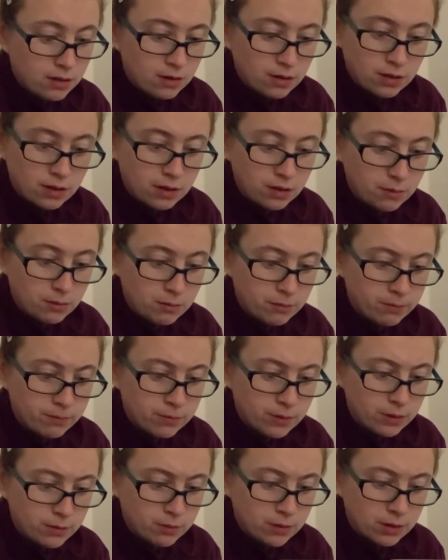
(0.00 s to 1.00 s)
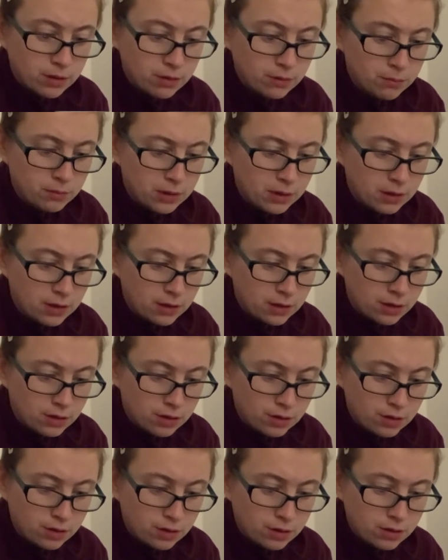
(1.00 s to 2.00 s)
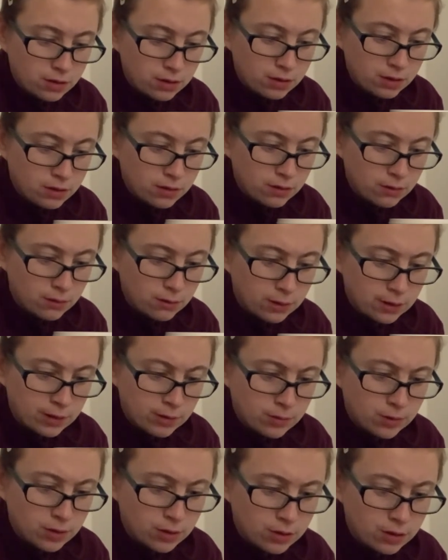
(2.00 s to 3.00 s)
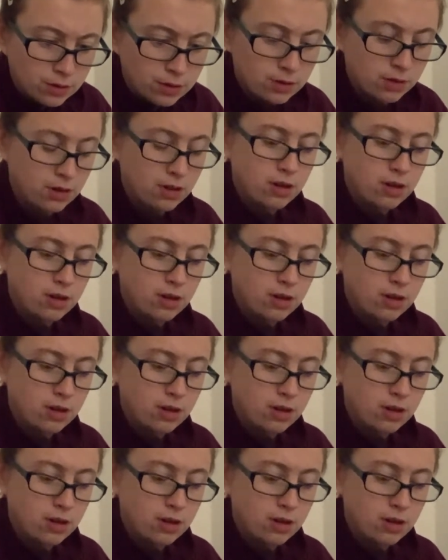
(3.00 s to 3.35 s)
I don't want it in milliliters or ounces.